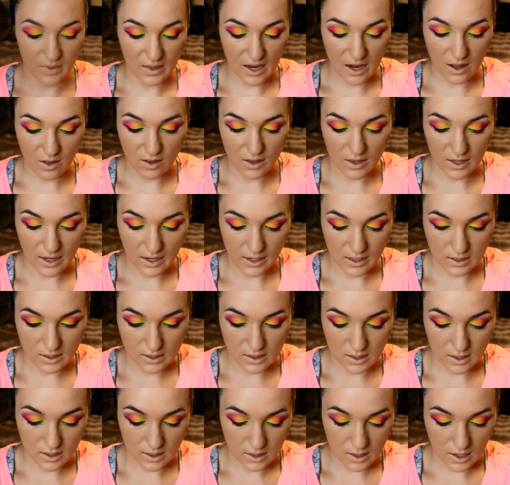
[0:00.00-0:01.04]
Now that that is
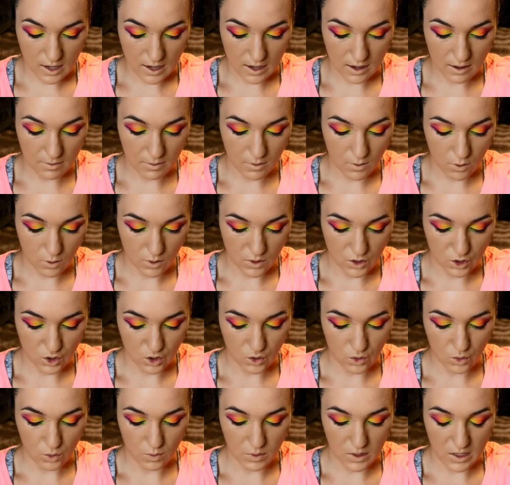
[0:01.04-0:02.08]
done, I am going
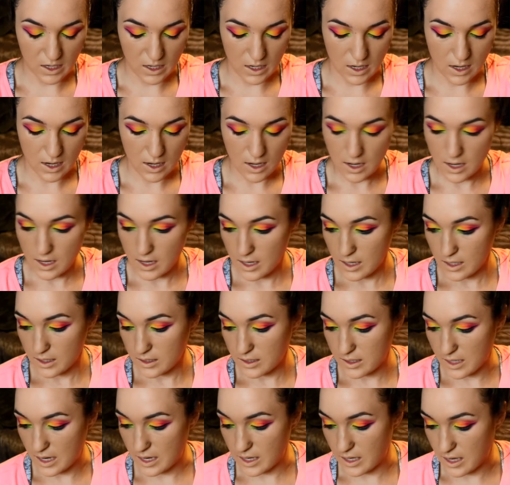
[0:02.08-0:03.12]
to be
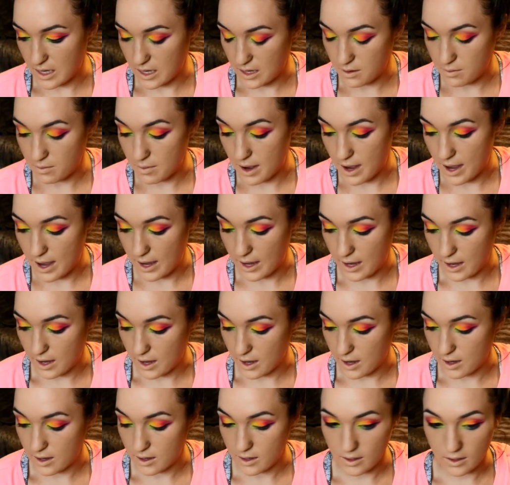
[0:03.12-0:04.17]
taking my
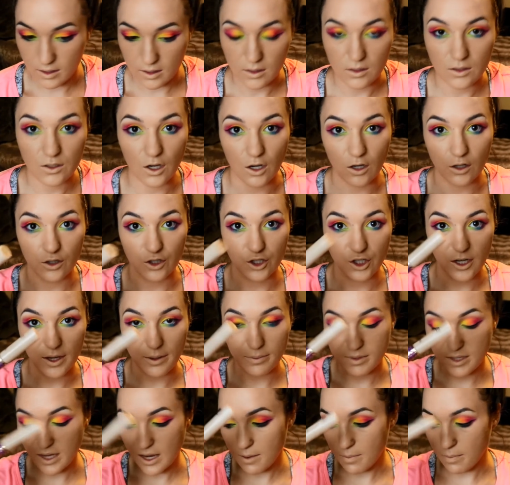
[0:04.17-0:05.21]
Tarte
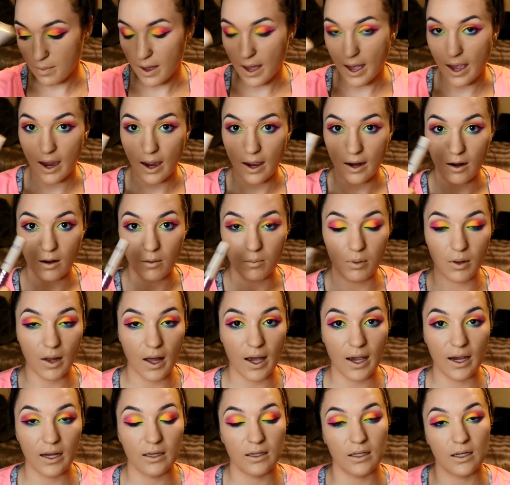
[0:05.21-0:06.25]
Shape Tape and
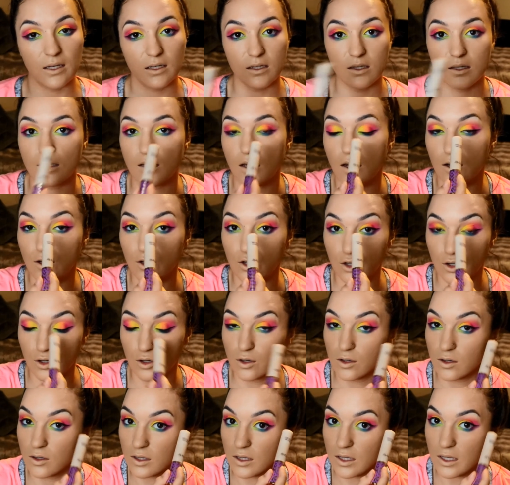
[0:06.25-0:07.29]
applying this
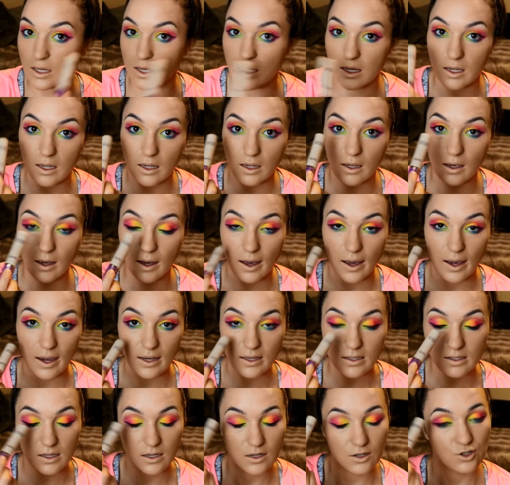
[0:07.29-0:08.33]
under the
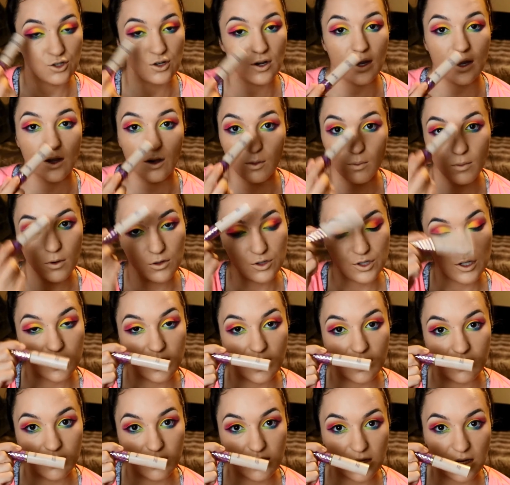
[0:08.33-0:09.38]
eyes in a triangle motion
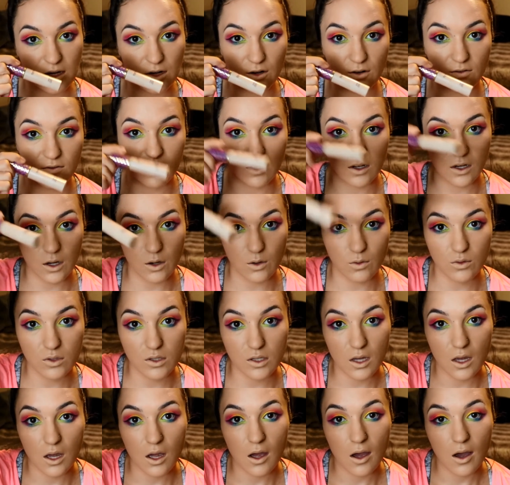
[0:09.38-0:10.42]
down the center of the nose,
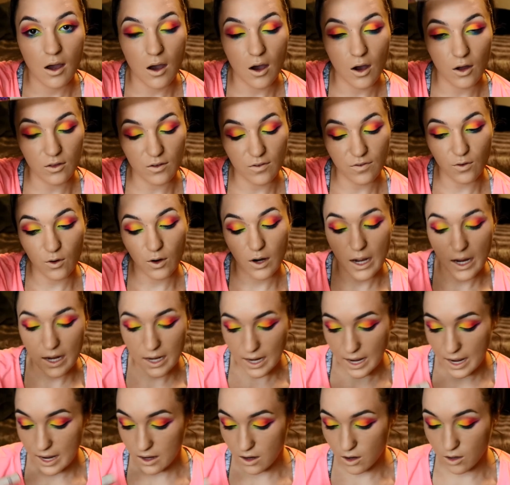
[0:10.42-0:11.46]
on the forehead,
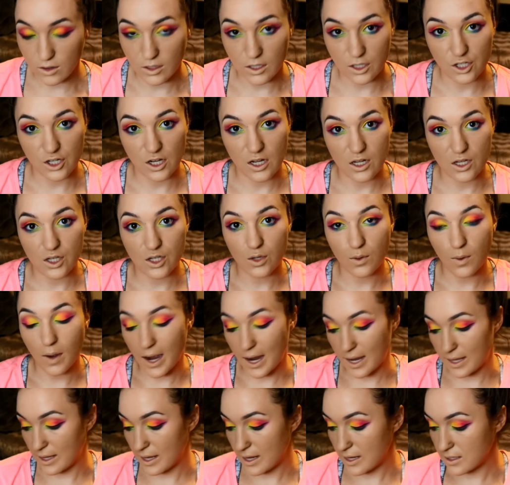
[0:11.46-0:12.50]
and on the chin to
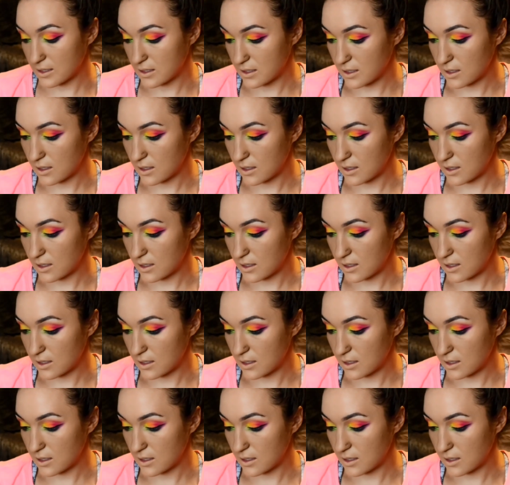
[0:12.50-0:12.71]
highlight.